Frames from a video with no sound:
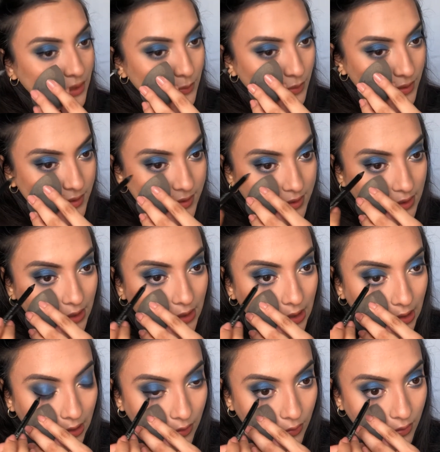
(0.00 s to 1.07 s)
want to see
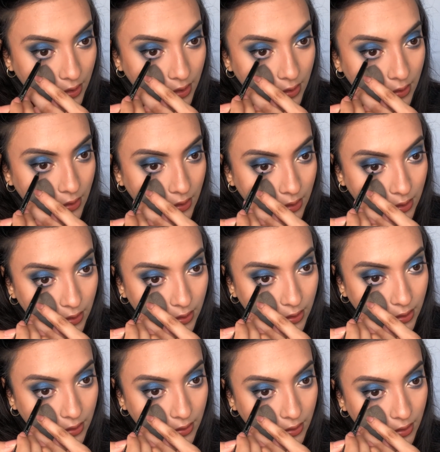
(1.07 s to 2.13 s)
how
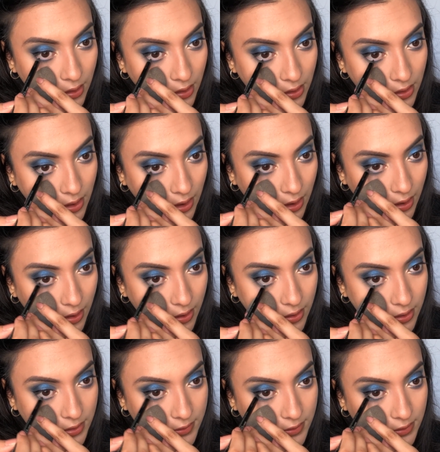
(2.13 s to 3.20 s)
dark
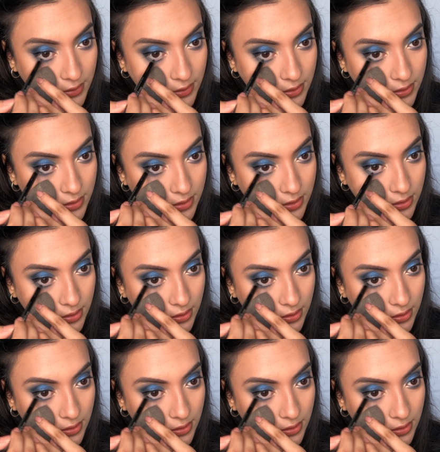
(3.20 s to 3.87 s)
this is.